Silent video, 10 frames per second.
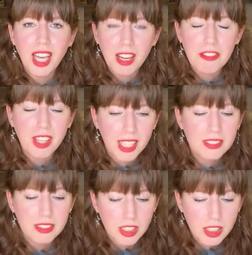have at
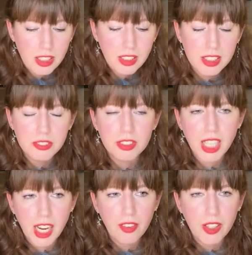CERN, the different
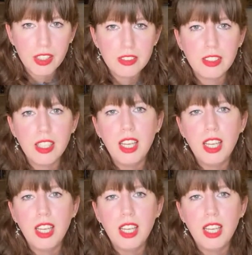areas,